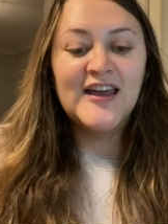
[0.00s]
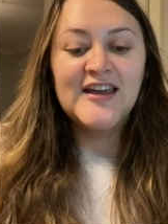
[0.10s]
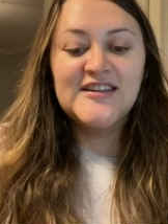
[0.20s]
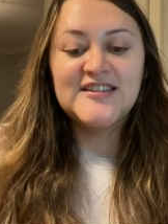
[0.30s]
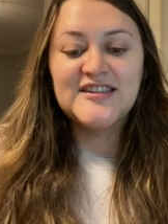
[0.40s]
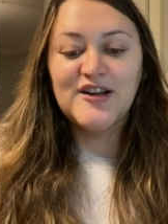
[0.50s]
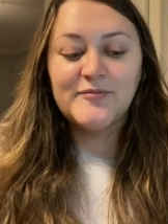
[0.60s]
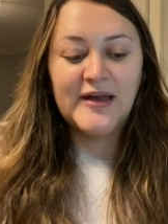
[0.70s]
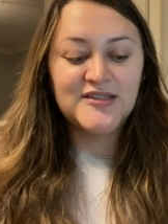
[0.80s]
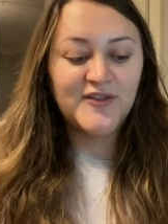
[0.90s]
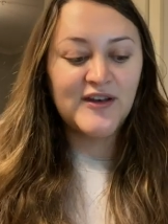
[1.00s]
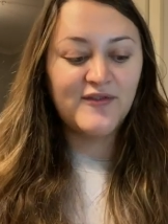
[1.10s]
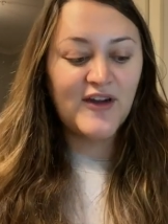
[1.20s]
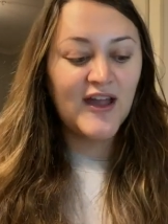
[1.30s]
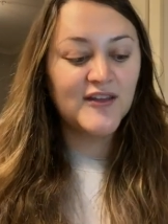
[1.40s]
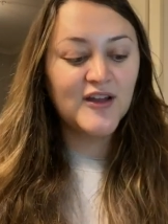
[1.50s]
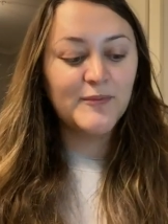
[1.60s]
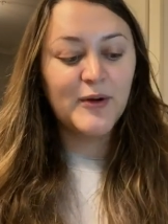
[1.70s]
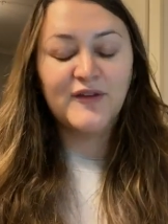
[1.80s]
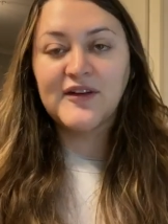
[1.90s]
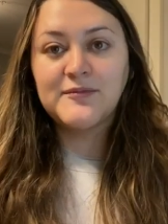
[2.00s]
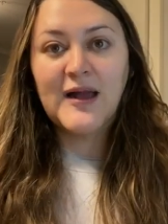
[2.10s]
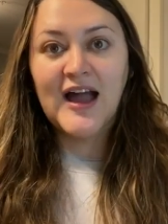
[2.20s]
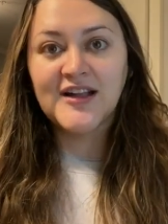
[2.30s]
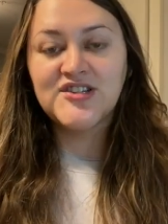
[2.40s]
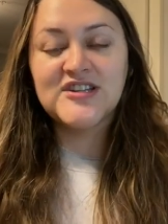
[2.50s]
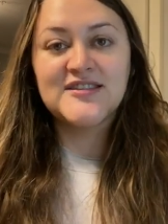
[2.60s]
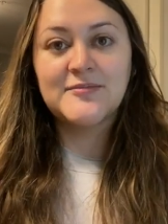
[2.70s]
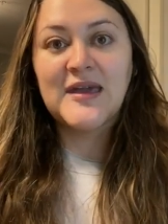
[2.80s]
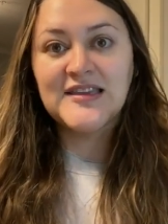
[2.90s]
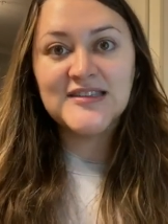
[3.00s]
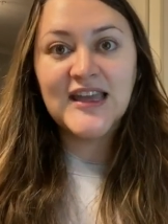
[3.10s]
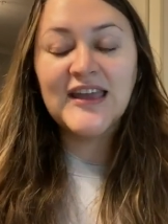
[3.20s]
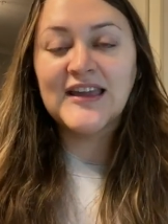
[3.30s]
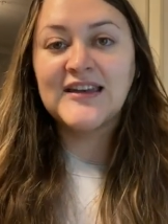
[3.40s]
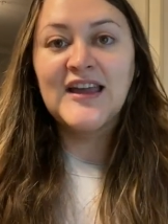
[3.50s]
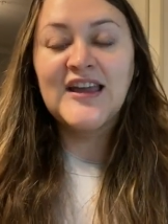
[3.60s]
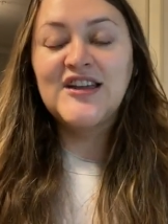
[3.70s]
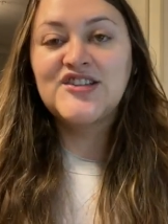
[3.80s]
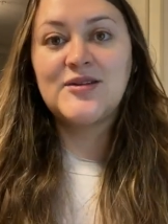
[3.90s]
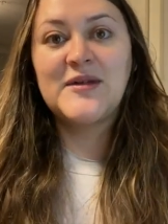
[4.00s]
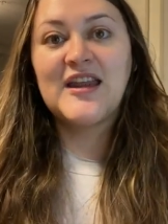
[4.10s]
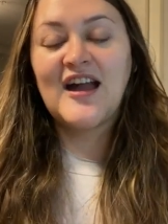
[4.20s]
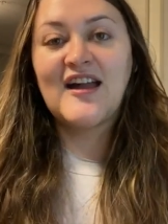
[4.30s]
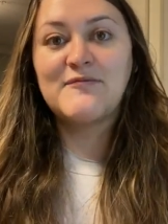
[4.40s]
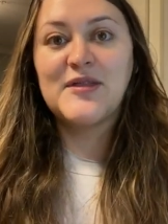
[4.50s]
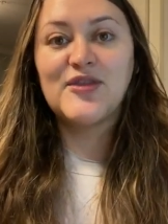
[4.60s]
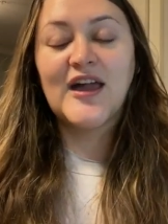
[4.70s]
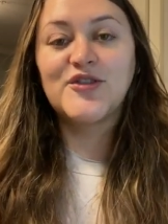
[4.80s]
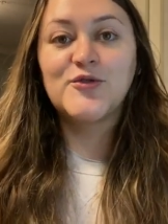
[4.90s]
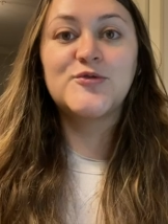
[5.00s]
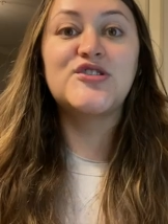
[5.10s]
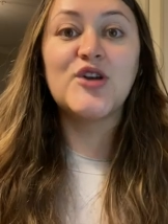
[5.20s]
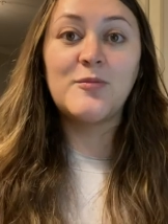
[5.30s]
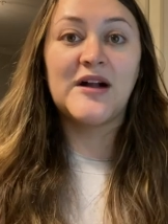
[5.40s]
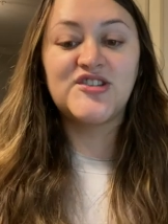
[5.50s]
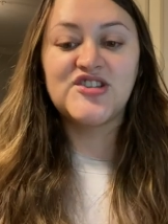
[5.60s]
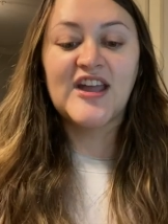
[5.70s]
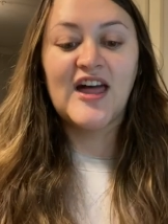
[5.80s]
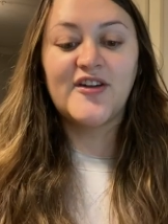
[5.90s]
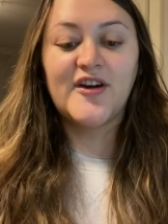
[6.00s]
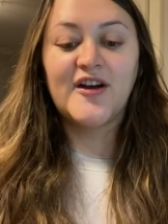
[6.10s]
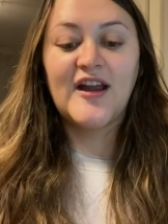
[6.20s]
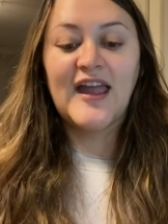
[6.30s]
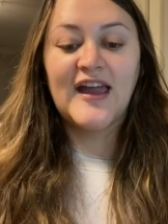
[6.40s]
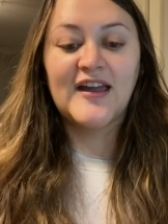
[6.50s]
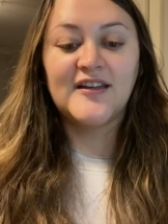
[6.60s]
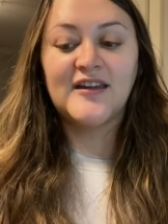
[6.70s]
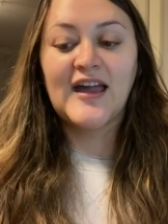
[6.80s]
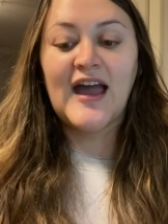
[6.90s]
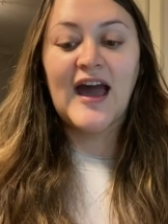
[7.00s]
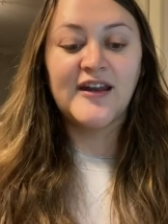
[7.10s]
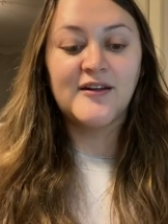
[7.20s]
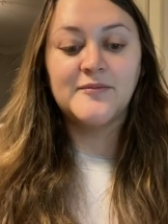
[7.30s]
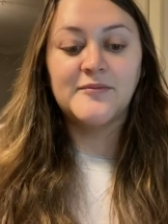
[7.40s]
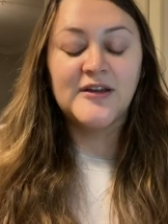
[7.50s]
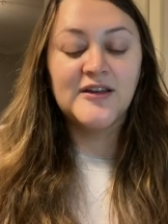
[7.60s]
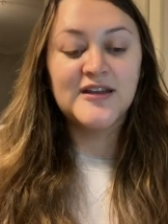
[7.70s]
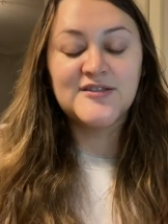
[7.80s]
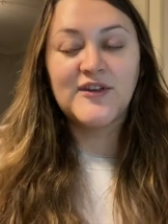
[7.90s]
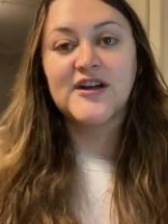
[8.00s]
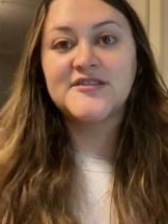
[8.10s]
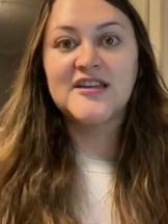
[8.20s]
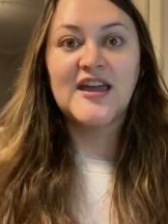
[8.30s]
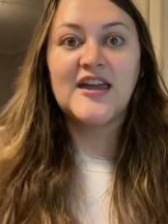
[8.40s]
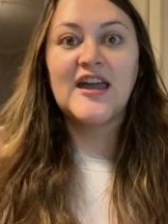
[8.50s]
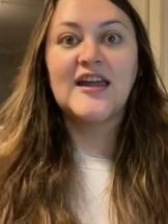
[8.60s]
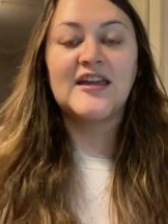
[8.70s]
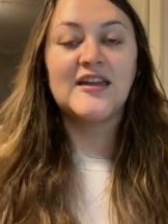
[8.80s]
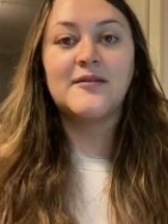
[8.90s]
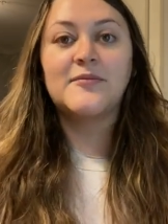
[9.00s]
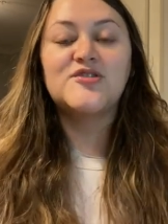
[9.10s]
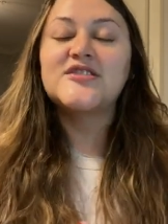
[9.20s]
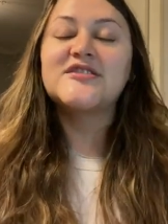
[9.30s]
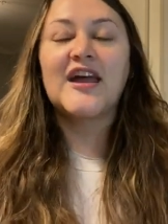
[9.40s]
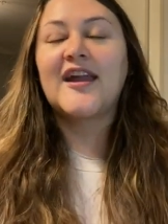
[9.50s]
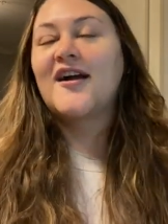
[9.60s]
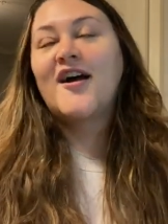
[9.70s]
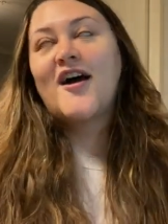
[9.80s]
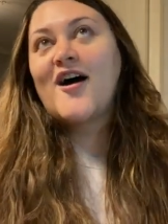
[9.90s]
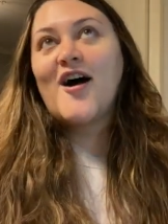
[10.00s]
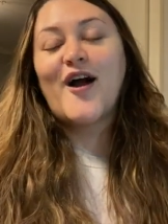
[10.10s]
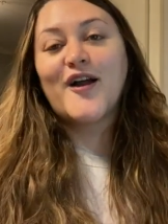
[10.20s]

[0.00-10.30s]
to see your best friend find their perfect match is amazing. And Jimmy and I have been like through so much together, and Adam, his fiance, and him just like are